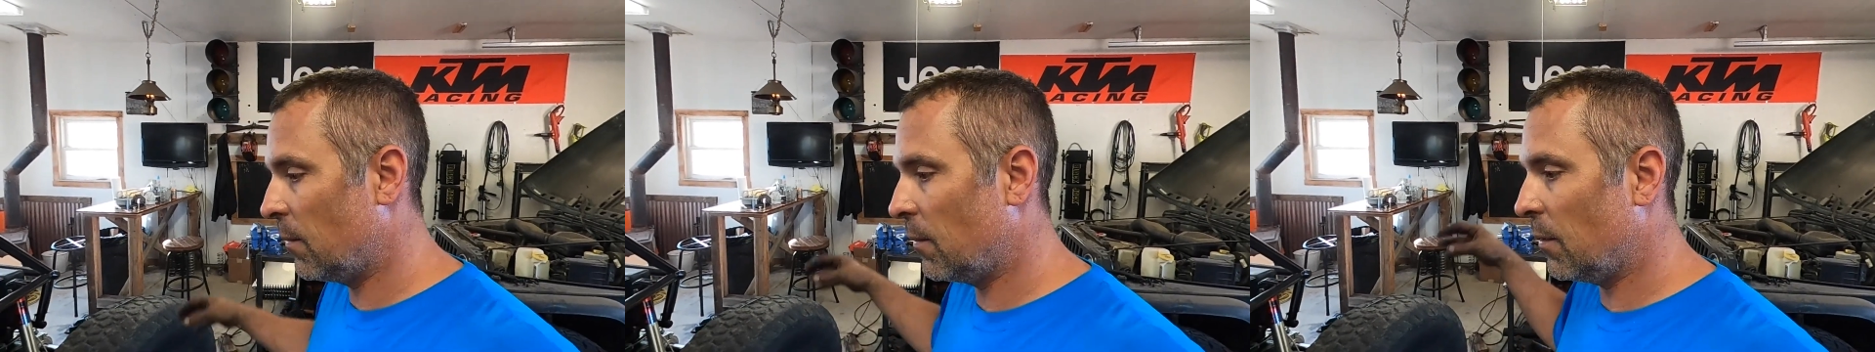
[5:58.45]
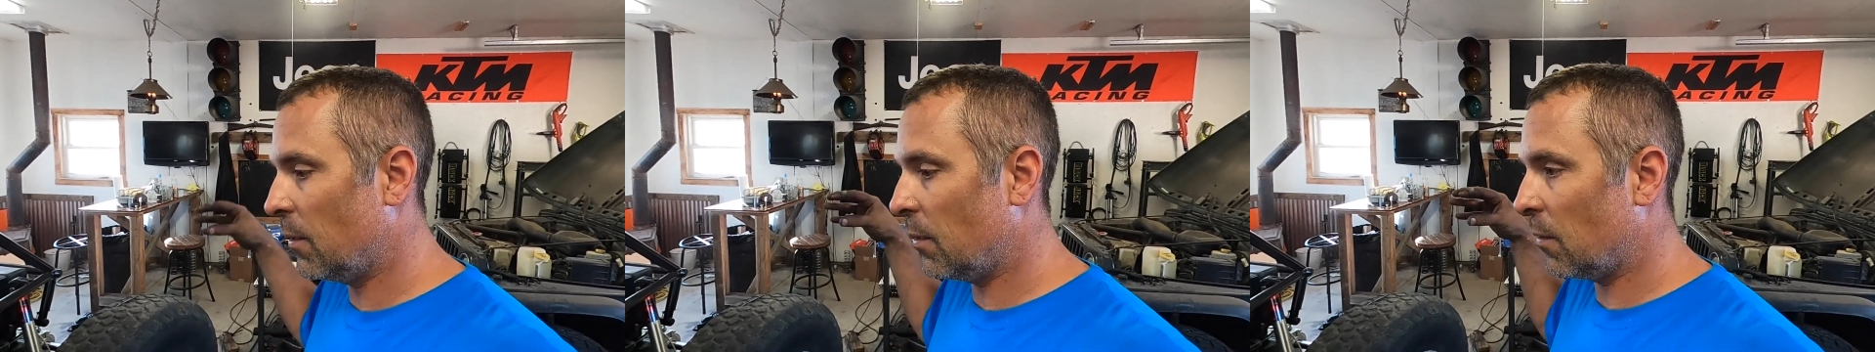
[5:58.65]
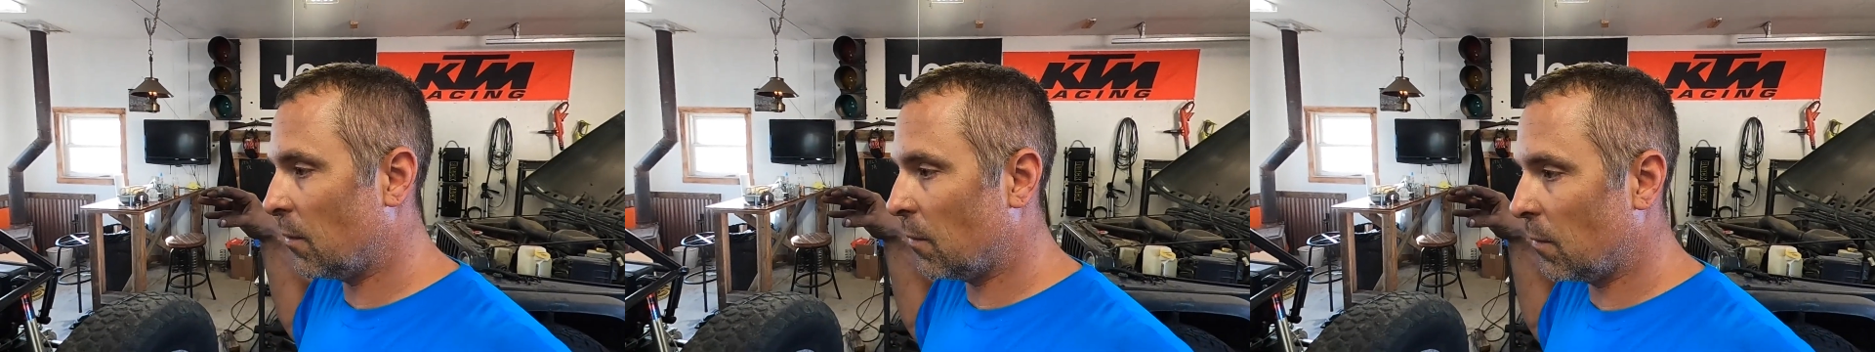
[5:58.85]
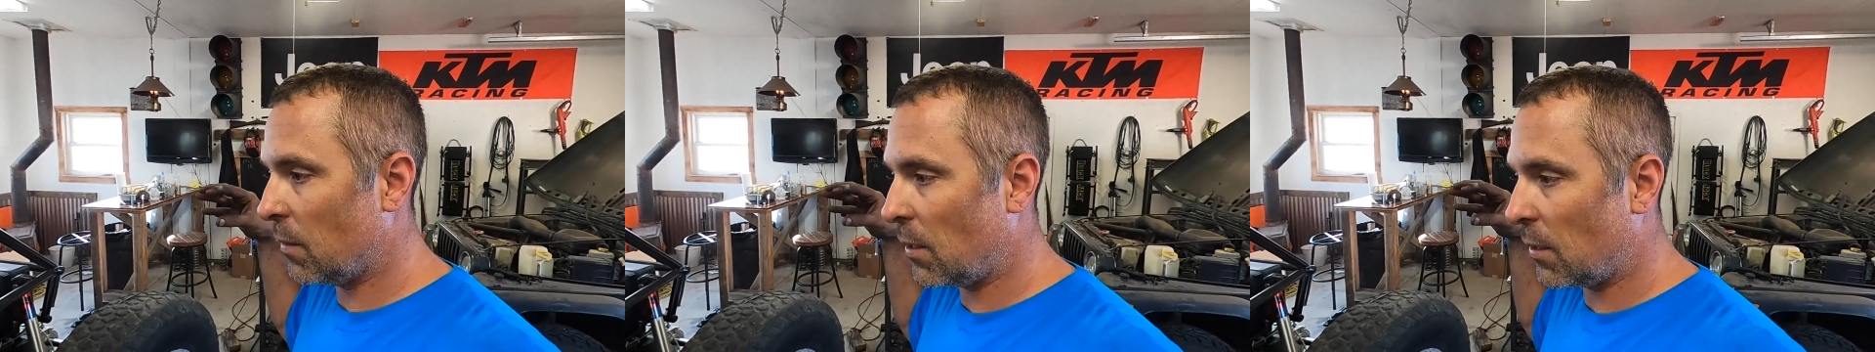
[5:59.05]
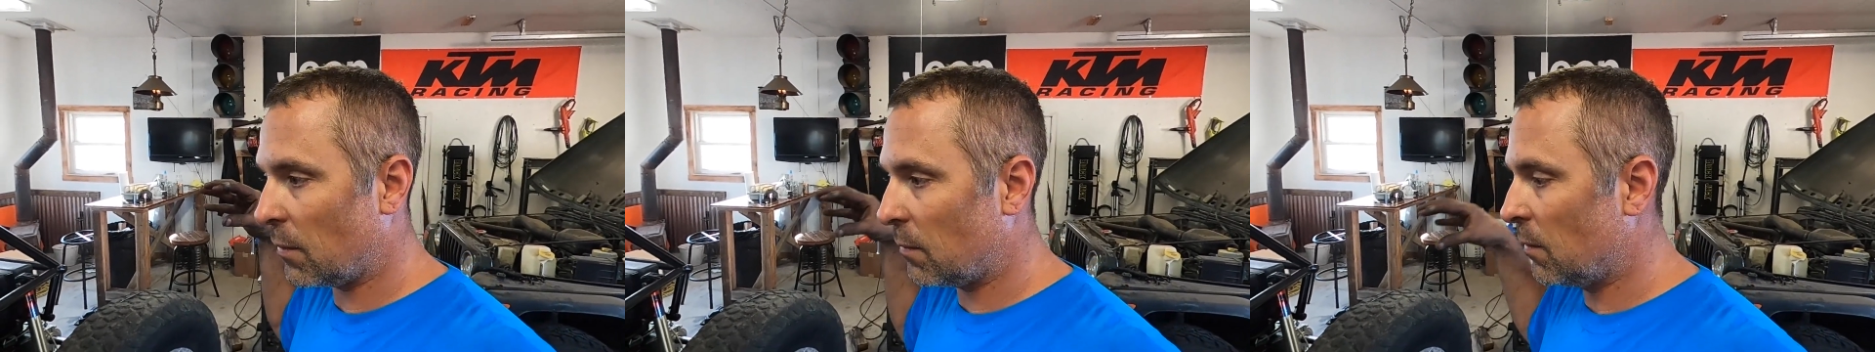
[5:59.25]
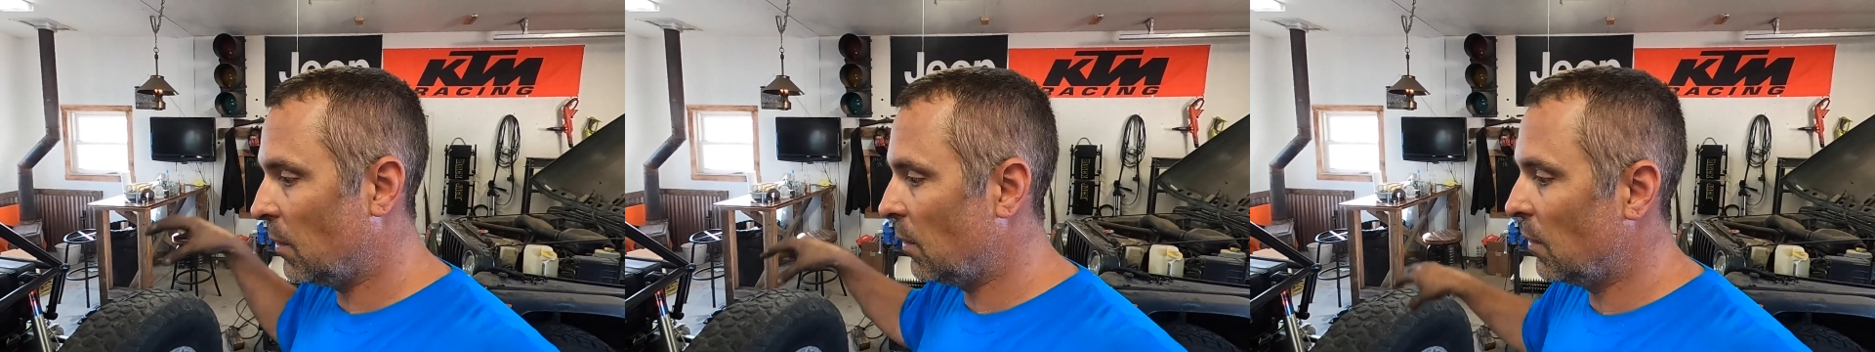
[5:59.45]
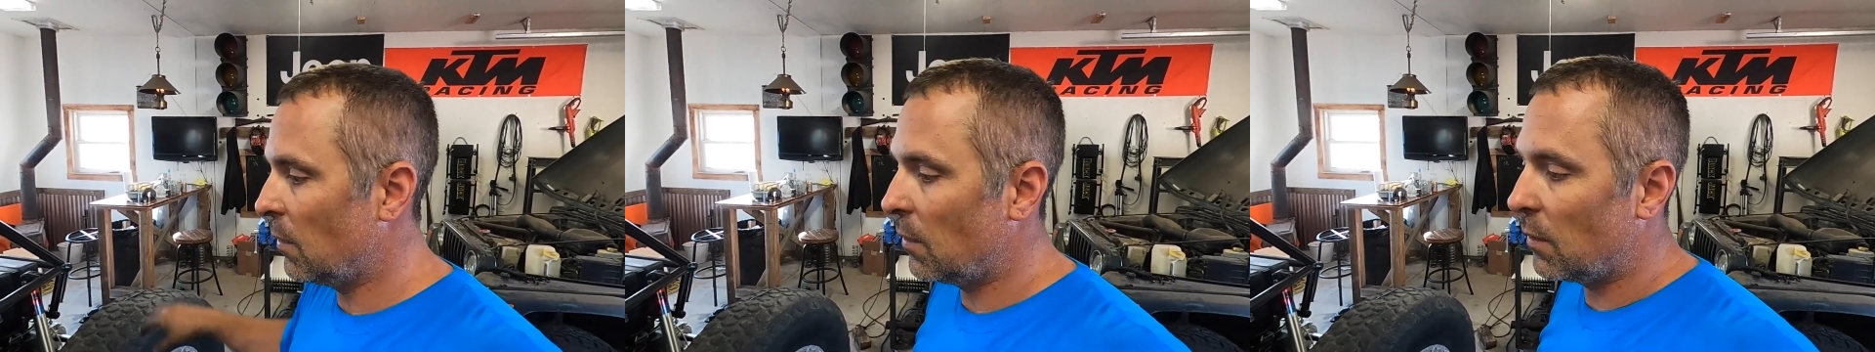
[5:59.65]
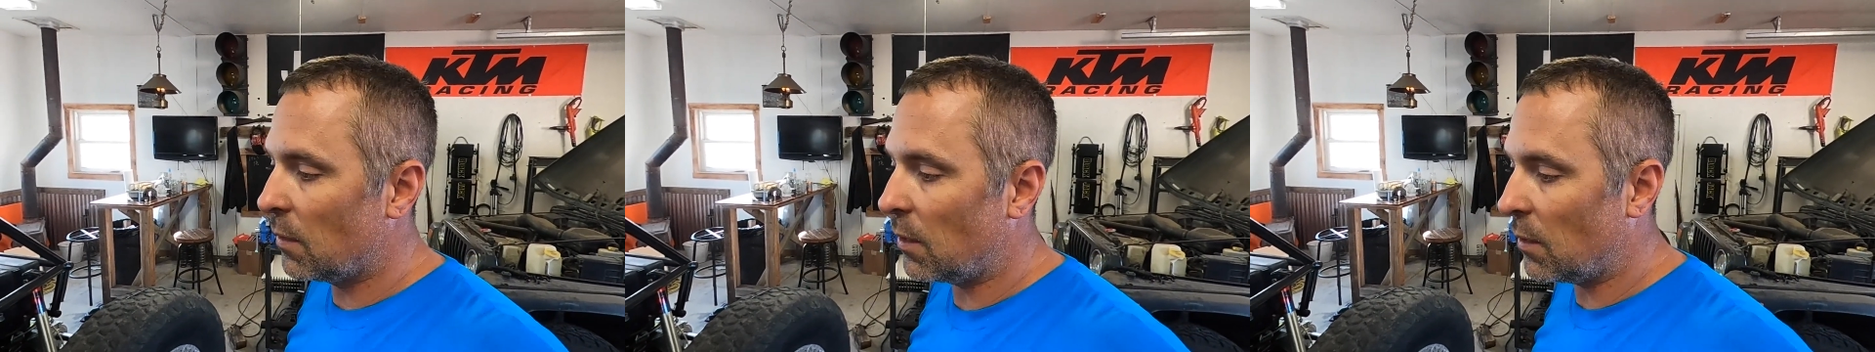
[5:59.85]
you know, that
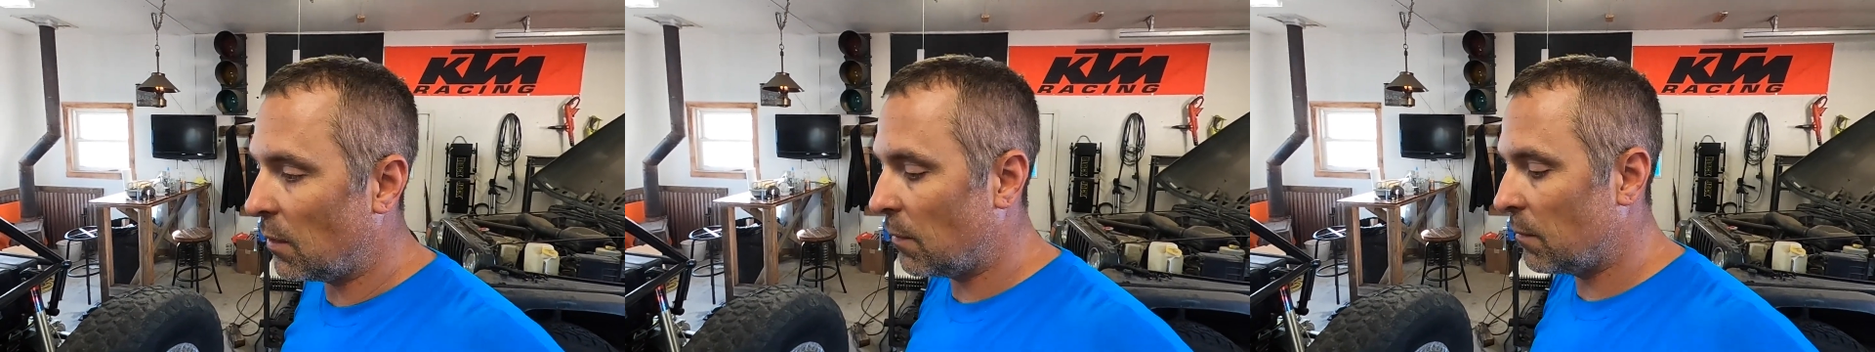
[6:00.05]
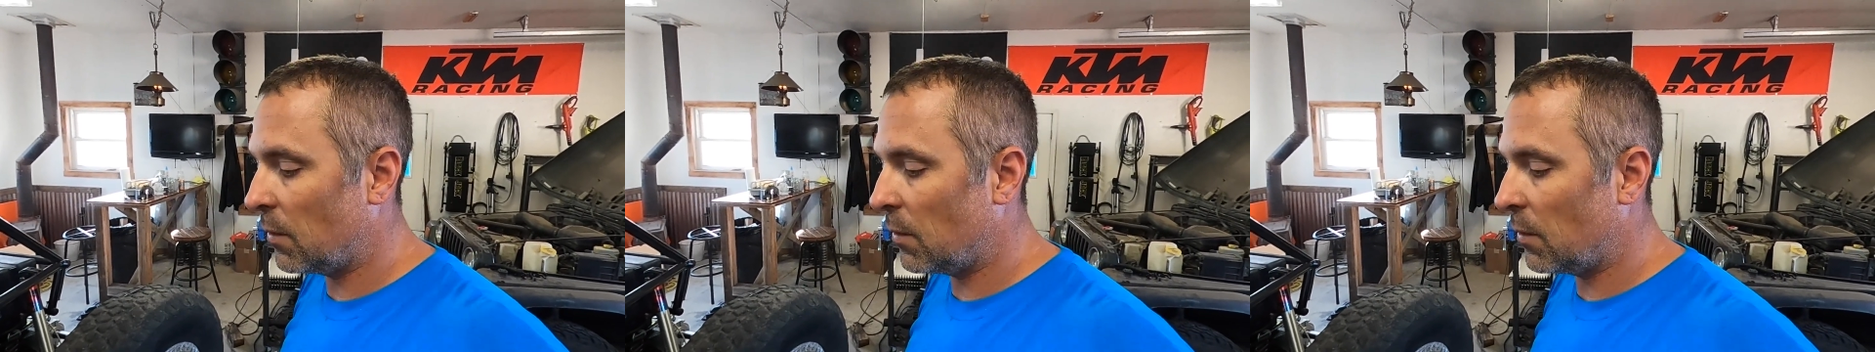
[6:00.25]
the